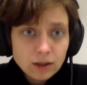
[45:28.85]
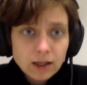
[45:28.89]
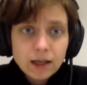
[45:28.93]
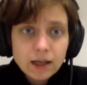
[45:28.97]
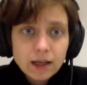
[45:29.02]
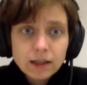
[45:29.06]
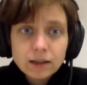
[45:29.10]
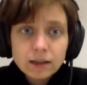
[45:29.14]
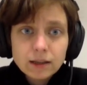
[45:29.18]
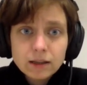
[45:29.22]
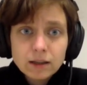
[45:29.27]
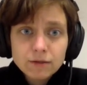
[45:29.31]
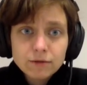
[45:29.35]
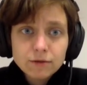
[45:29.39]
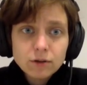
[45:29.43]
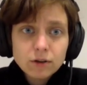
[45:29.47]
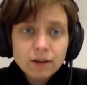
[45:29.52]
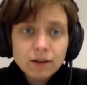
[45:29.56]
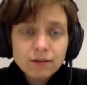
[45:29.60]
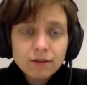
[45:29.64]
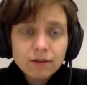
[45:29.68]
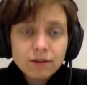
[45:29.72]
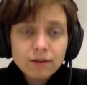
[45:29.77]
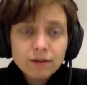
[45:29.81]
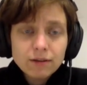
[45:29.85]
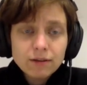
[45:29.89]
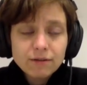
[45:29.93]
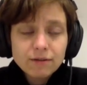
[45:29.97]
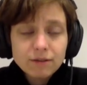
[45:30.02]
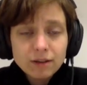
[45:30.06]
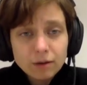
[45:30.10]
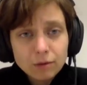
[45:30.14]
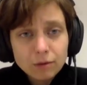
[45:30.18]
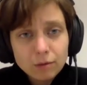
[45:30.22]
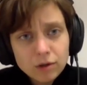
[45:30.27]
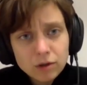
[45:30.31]
And therefore, I
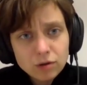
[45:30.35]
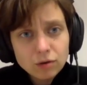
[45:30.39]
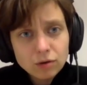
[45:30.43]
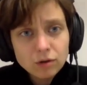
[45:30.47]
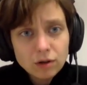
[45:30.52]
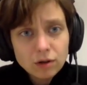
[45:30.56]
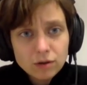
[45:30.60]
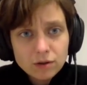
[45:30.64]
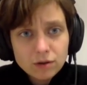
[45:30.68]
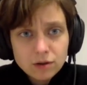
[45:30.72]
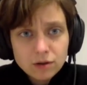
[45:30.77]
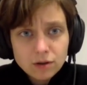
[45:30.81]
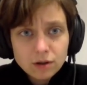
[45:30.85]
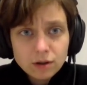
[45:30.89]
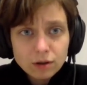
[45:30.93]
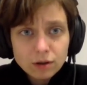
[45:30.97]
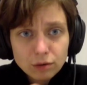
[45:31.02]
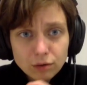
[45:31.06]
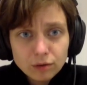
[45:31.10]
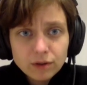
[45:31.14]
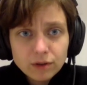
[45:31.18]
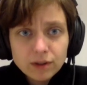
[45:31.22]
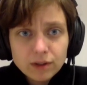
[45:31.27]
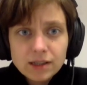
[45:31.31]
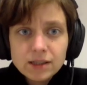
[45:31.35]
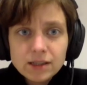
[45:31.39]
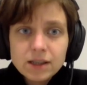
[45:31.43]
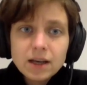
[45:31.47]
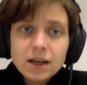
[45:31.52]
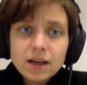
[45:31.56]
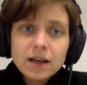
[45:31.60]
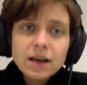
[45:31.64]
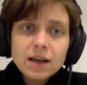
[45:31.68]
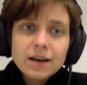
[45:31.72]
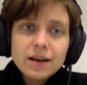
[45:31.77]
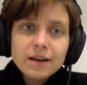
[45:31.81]
think we should also include this
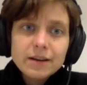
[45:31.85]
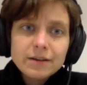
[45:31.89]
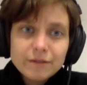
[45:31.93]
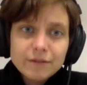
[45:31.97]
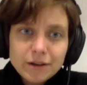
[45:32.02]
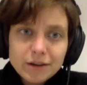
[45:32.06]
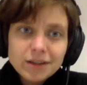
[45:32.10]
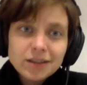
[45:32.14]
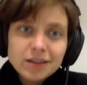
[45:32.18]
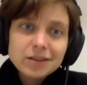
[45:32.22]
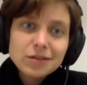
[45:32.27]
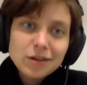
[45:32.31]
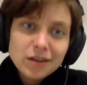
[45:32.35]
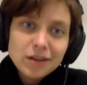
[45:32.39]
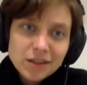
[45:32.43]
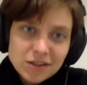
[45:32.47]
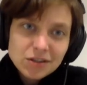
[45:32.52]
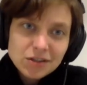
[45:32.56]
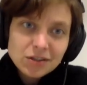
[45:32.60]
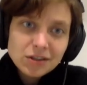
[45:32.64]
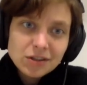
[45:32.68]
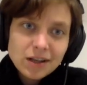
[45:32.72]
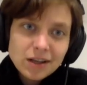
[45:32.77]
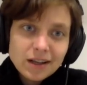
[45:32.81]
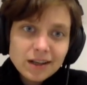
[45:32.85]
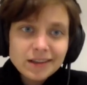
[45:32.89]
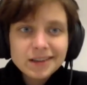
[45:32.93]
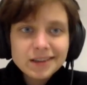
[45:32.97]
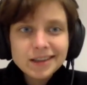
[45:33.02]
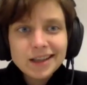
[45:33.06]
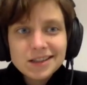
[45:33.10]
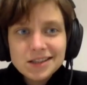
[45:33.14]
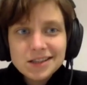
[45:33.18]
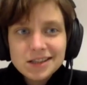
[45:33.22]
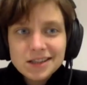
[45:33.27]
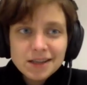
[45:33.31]
very traditional and
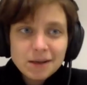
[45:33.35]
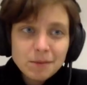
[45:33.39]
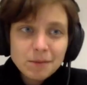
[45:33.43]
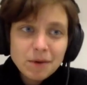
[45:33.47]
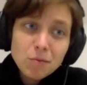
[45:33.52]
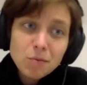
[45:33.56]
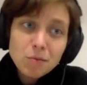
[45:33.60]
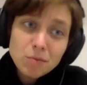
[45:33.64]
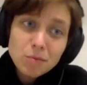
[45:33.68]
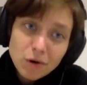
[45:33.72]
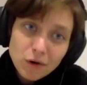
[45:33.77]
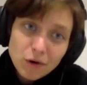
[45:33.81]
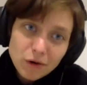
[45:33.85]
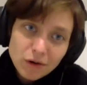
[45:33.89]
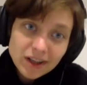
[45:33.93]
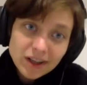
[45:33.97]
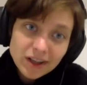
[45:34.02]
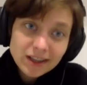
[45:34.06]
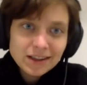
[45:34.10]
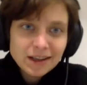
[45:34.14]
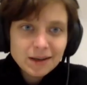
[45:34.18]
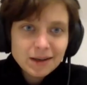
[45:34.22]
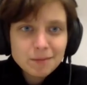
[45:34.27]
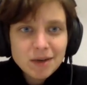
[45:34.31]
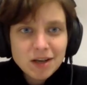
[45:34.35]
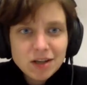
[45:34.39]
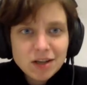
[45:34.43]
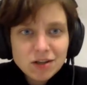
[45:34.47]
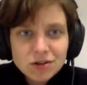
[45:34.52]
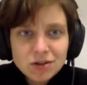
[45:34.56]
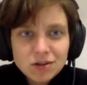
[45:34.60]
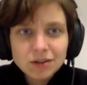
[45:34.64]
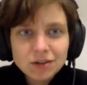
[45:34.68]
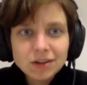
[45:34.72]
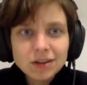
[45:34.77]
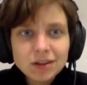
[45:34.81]
actually somehow boring
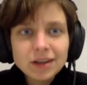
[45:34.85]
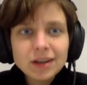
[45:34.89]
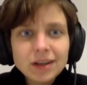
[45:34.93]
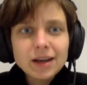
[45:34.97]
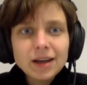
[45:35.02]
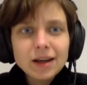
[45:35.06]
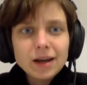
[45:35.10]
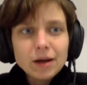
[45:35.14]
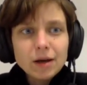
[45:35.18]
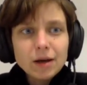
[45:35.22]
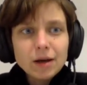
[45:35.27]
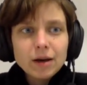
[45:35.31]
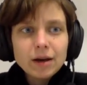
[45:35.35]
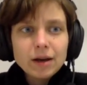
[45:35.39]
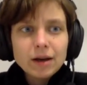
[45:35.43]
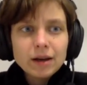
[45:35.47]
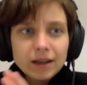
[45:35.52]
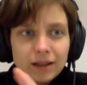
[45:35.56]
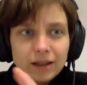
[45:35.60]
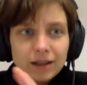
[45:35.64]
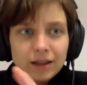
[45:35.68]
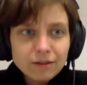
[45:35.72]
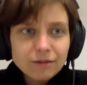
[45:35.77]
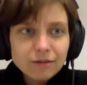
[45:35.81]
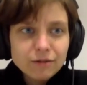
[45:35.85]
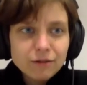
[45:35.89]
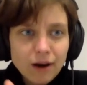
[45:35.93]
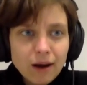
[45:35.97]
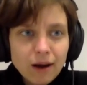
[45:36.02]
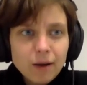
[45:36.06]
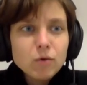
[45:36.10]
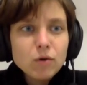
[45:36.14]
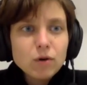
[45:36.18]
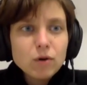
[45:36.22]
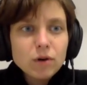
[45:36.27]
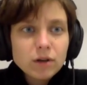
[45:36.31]
dimension in the
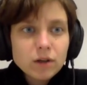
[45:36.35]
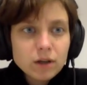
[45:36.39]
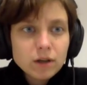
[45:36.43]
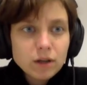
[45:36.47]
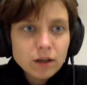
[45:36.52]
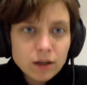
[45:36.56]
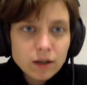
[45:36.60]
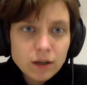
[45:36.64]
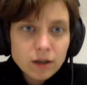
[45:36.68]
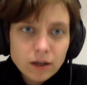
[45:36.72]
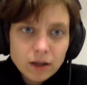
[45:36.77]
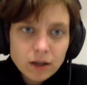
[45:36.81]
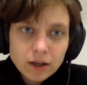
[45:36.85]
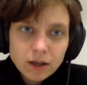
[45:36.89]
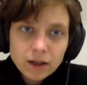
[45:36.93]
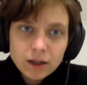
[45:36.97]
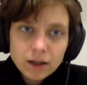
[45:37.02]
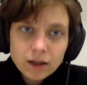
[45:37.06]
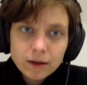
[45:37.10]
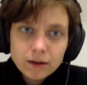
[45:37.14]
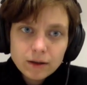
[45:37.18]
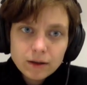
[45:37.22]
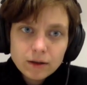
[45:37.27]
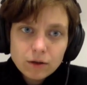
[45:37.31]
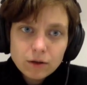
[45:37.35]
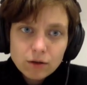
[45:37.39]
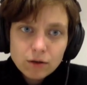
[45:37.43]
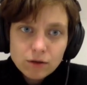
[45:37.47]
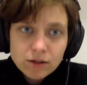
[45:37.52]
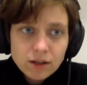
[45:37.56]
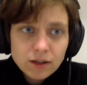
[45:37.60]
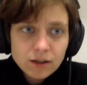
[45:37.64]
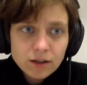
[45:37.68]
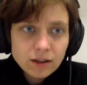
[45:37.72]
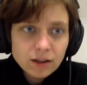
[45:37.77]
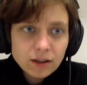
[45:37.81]
framework
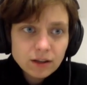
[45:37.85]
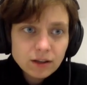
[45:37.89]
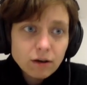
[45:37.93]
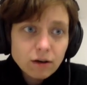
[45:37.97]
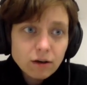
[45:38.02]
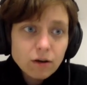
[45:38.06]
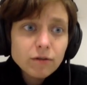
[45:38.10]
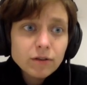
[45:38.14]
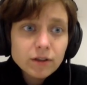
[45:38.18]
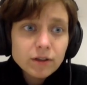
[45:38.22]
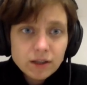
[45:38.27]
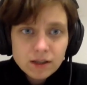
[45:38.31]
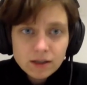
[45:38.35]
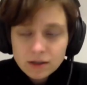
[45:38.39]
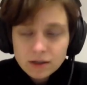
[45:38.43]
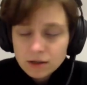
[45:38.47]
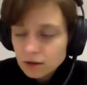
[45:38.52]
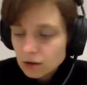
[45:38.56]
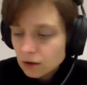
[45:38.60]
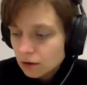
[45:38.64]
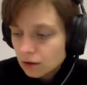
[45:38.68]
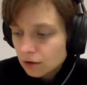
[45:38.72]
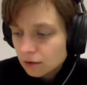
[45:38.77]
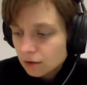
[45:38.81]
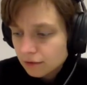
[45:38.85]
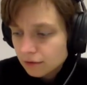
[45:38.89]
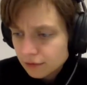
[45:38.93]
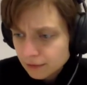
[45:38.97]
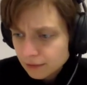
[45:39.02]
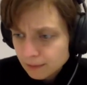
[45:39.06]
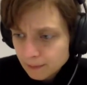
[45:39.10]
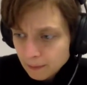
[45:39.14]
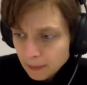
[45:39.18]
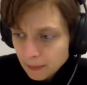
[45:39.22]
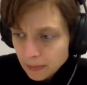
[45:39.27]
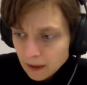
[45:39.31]
concerning the governance of
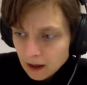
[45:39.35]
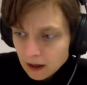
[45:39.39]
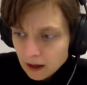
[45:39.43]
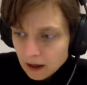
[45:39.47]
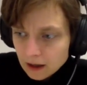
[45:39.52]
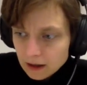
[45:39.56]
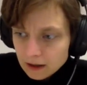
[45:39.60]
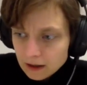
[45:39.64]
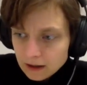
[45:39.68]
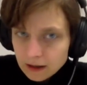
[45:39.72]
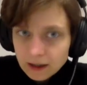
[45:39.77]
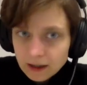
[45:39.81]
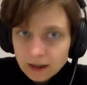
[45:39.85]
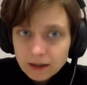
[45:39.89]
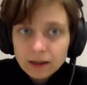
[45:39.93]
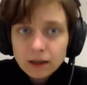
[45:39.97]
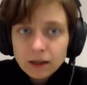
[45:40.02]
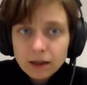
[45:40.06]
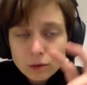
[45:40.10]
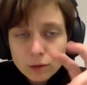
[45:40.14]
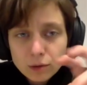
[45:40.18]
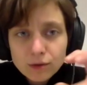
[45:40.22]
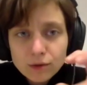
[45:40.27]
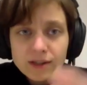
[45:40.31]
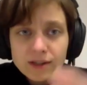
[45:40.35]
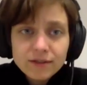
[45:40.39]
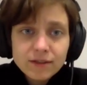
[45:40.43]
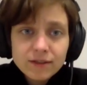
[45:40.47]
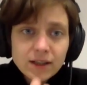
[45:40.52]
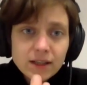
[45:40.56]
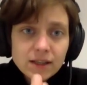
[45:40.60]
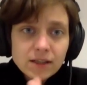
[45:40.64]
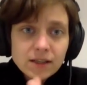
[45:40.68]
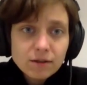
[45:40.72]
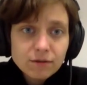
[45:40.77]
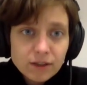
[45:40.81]
the
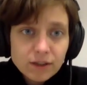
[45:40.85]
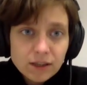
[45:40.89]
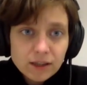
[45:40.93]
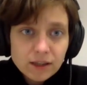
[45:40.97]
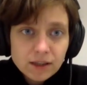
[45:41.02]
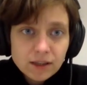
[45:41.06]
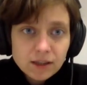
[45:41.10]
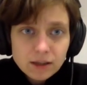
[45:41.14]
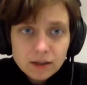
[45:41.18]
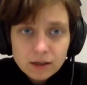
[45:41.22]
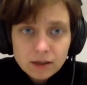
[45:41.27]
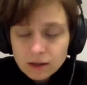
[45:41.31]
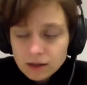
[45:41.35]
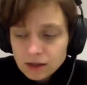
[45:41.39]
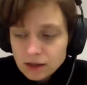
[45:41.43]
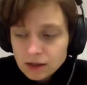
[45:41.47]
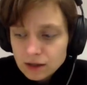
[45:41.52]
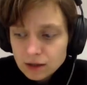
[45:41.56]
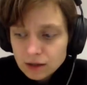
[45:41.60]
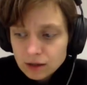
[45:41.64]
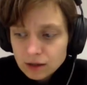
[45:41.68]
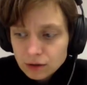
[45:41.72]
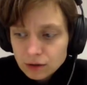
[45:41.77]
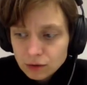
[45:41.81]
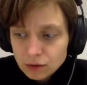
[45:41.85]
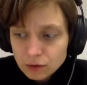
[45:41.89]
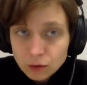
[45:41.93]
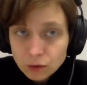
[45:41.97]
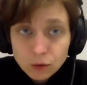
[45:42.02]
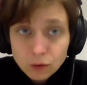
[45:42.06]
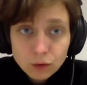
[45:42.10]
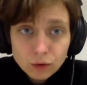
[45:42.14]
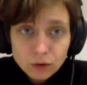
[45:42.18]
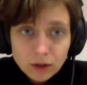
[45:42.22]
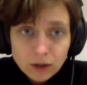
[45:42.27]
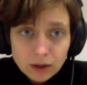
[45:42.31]
inclusiveness of this
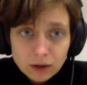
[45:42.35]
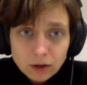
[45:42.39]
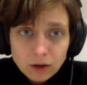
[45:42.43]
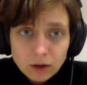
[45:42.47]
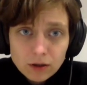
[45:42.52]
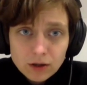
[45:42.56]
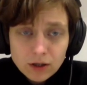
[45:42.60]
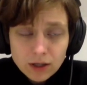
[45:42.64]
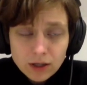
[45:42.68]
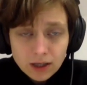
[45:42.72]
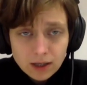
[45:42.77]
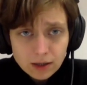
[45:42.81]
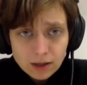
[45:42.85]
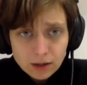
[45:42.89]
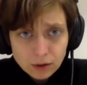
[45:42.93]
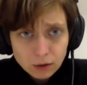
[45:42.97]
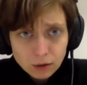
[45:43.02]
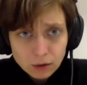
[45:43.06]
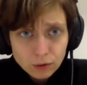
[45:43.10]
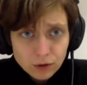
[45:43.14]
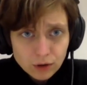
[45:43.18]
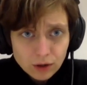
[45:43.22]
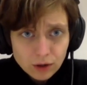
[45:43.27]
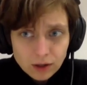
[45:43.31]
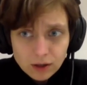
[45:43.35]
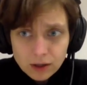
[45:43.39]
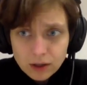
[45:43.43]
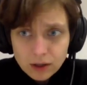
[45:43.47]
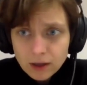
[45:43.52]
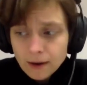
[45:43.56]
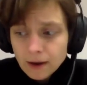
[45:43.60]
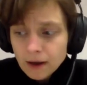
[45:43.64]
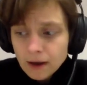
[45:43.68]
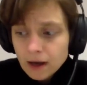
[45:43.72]
new technological solutions.